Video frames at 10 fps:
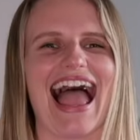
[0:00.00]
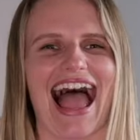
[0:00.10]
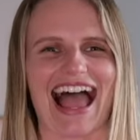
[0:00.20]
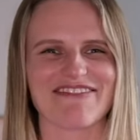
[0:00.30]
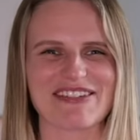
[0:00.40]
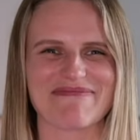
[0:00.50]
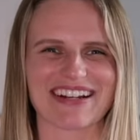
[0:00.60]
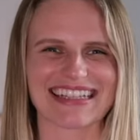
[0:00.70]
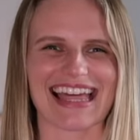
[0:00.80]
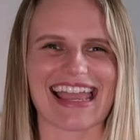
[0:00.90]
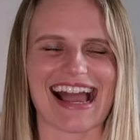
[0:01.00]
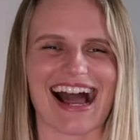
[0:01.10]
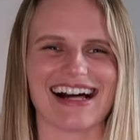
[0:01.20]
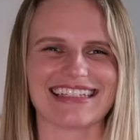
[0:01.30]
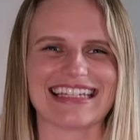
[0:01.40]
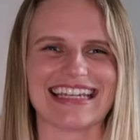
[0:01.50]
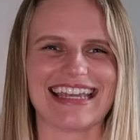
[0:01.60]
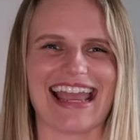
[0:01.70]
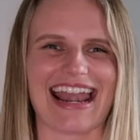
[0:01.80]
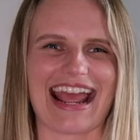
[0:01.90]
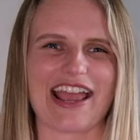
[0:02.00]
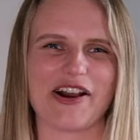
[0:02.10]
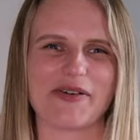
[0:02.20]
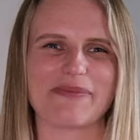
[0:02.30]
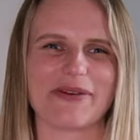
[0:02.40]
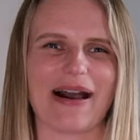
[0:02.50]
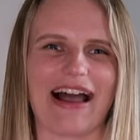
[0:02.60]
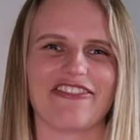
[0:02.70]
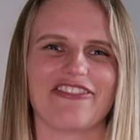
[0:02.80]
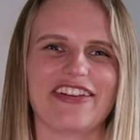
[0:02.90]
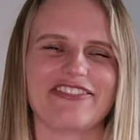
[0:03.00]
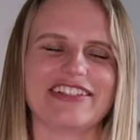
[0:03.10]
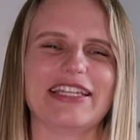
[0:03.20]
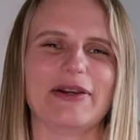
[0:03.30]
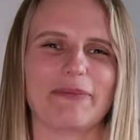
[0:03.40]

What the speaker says: Happy birthday, Holly, and I hope you have 50